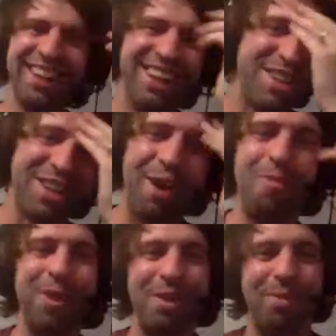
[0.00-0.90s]
Just
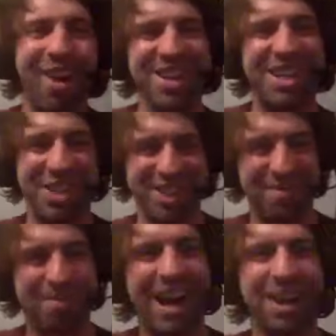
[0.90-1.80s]
open the box, it's just a
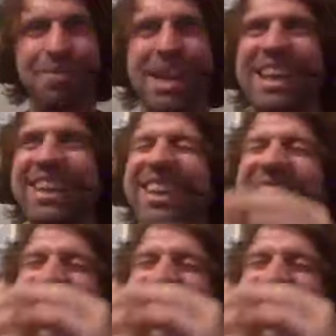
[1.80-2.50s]
pack of bacon.